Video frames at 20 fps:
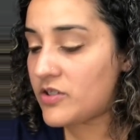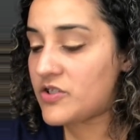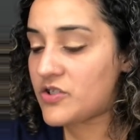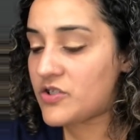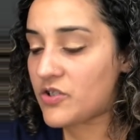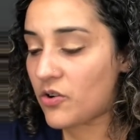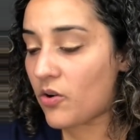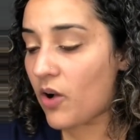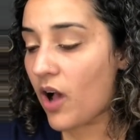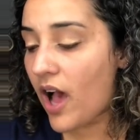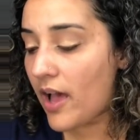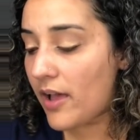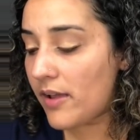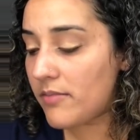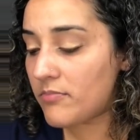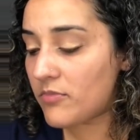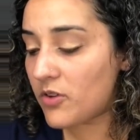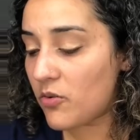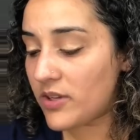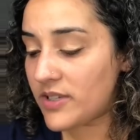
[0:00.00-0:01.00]
So
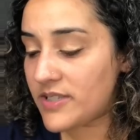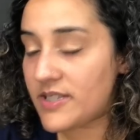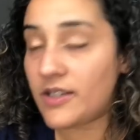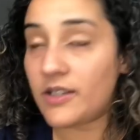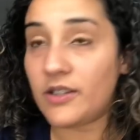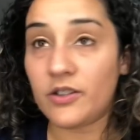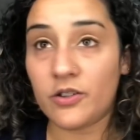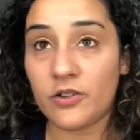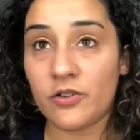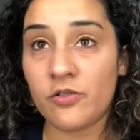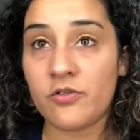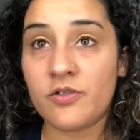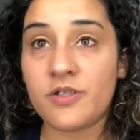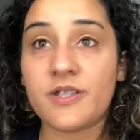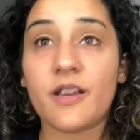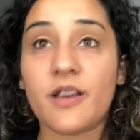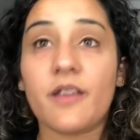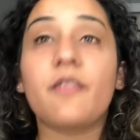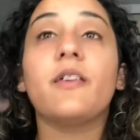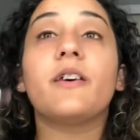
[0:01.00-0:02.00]
I'm going to
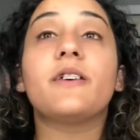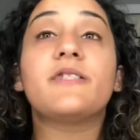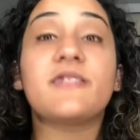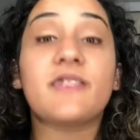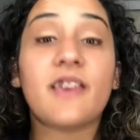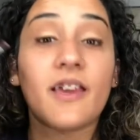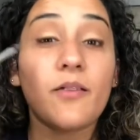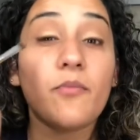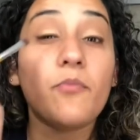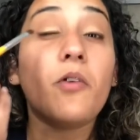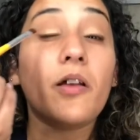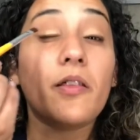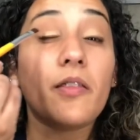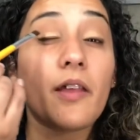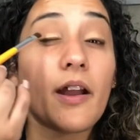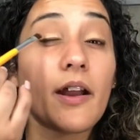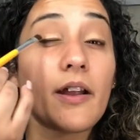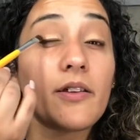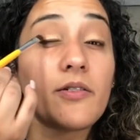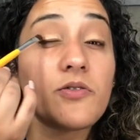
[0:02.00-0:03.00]
use the same
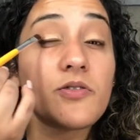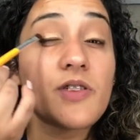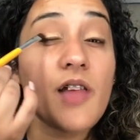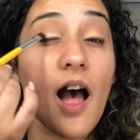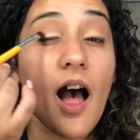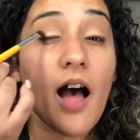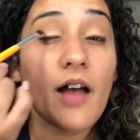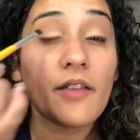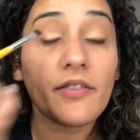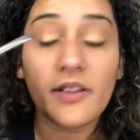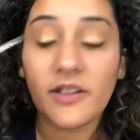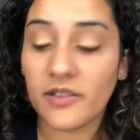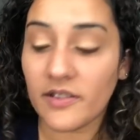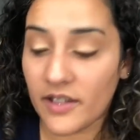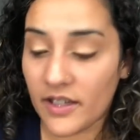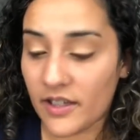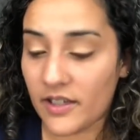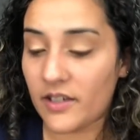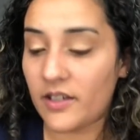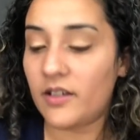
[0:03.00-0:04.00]
one that I used on the
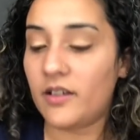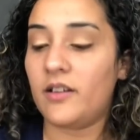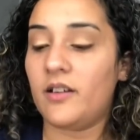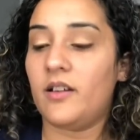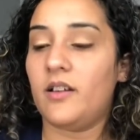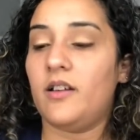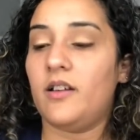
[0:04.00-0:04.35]
lid.